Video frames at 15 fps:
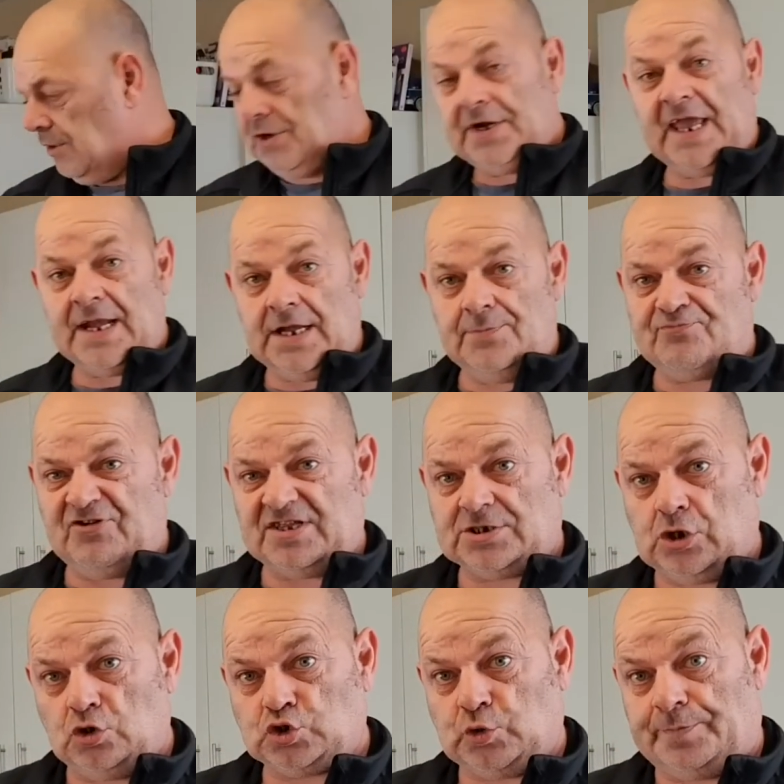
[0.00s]
going to get the bread
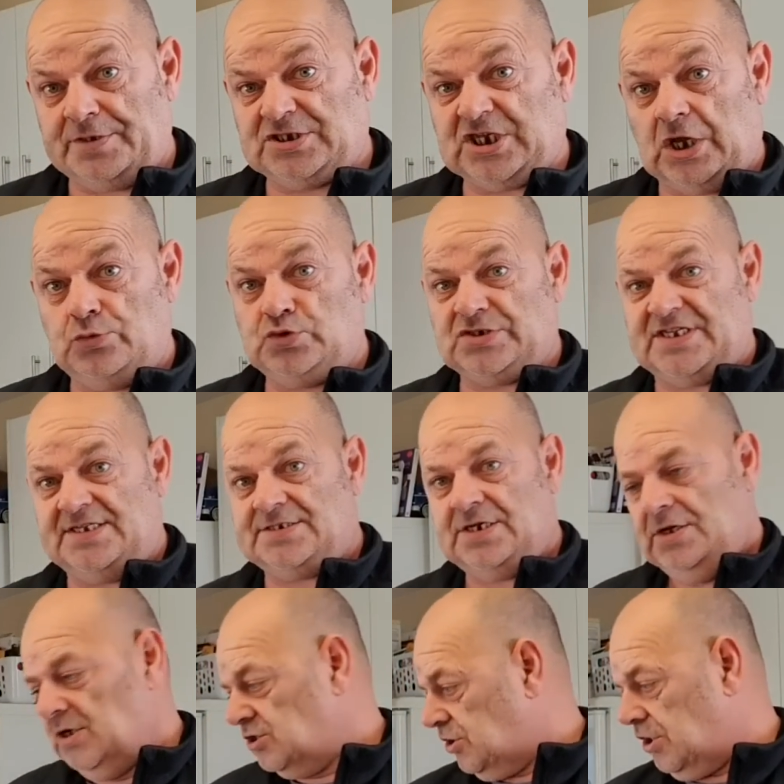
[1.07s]
cut up and toasted.
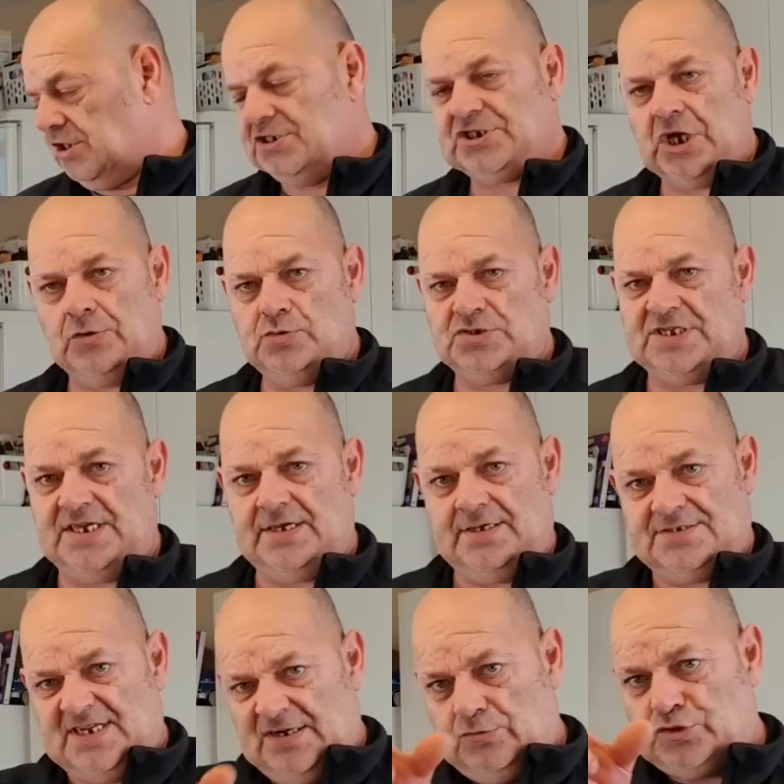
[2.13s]
I'm going to toast it
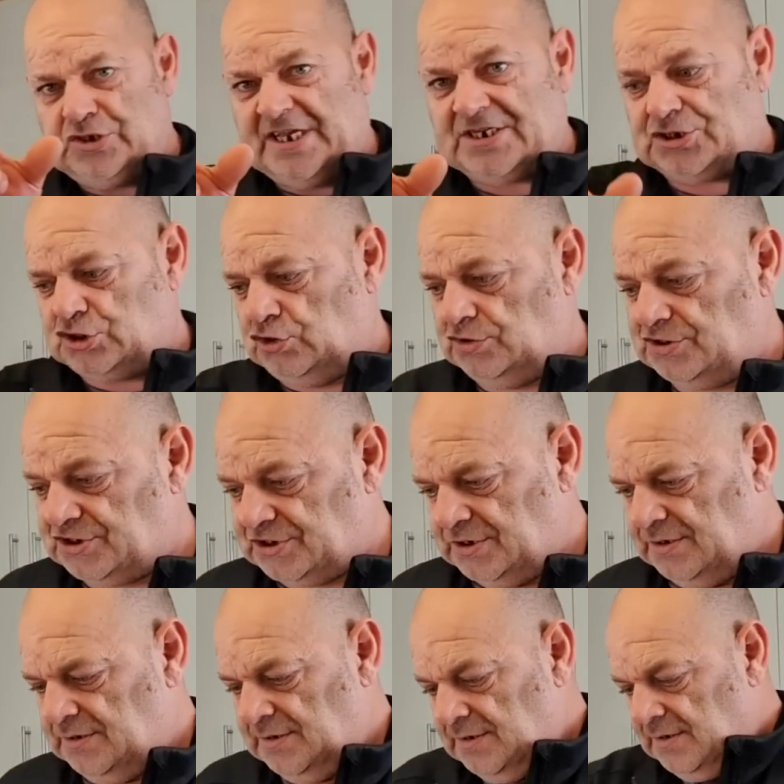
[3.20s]
into little sections.
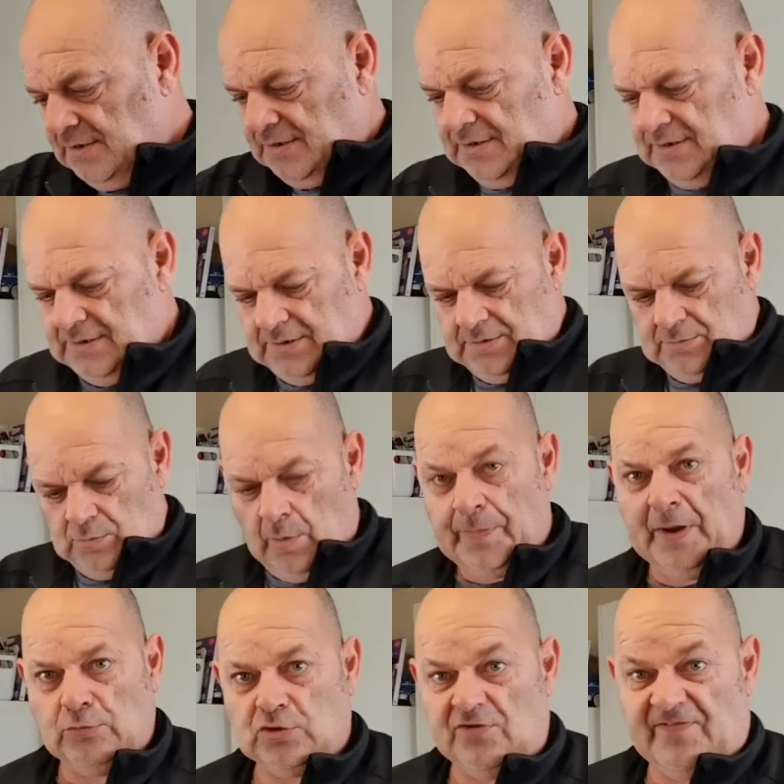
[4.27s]
We'll
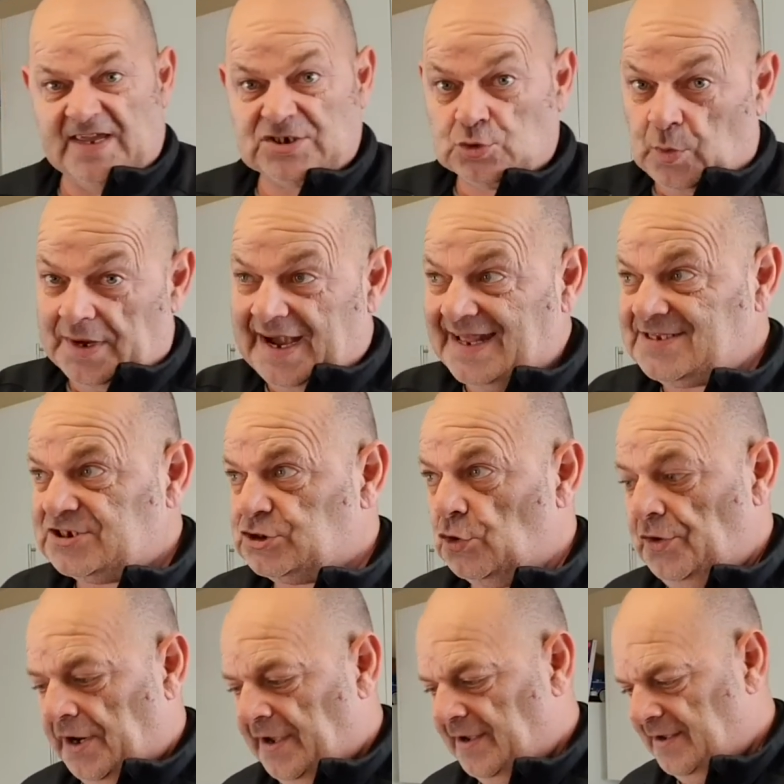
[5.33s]
build the rest when that's
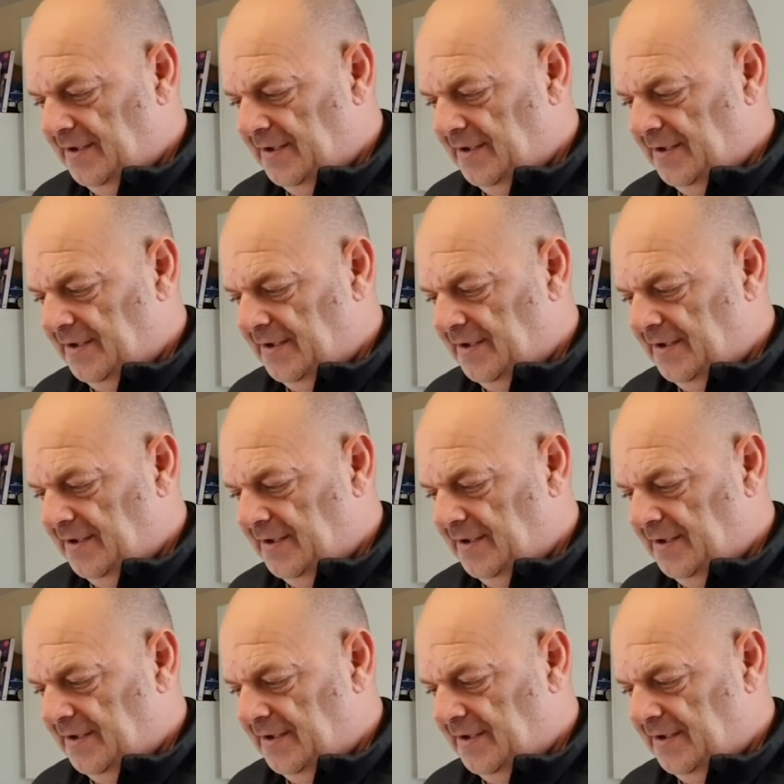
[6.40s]
done.